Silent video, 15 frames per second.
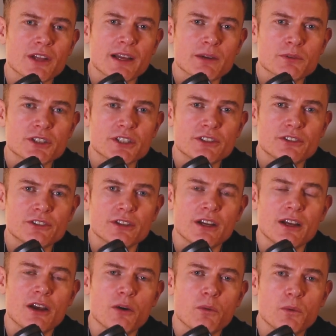languages,
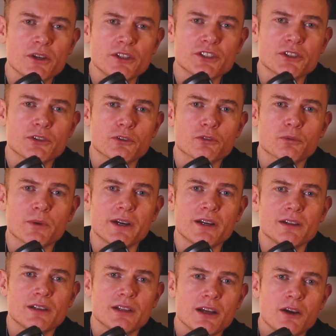which goes
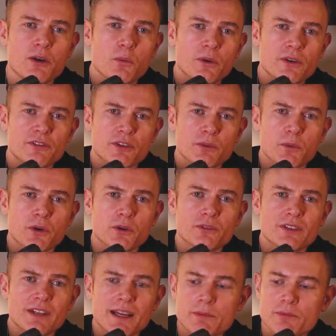well with the
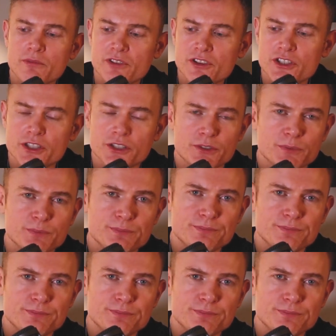world time feature.